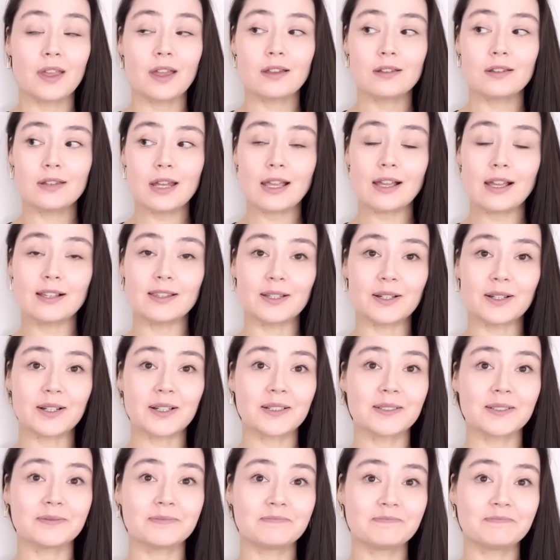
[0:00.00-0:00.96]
Take a look.